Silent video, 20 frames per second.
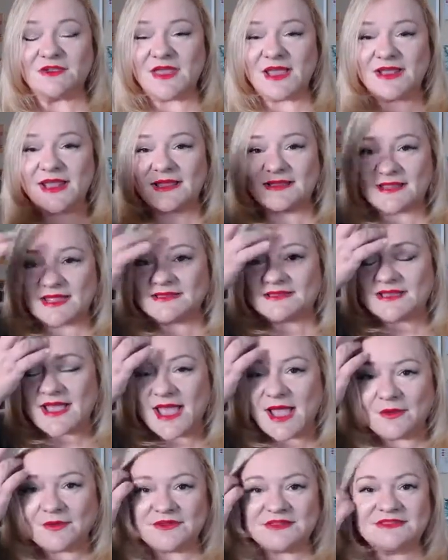that's
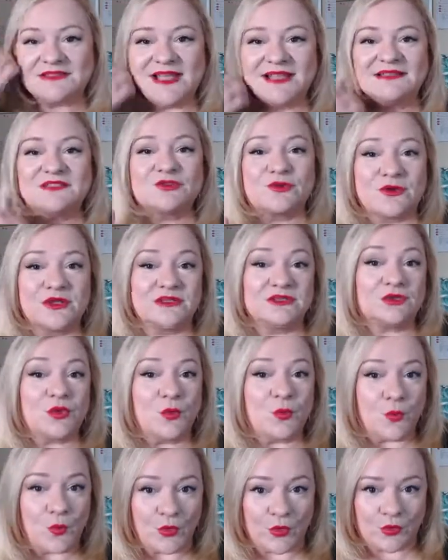how the sunscreens
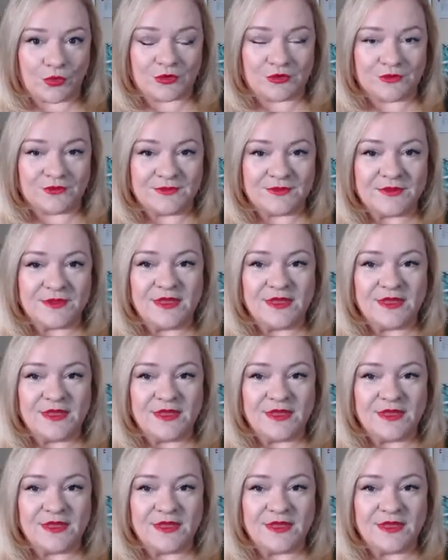work.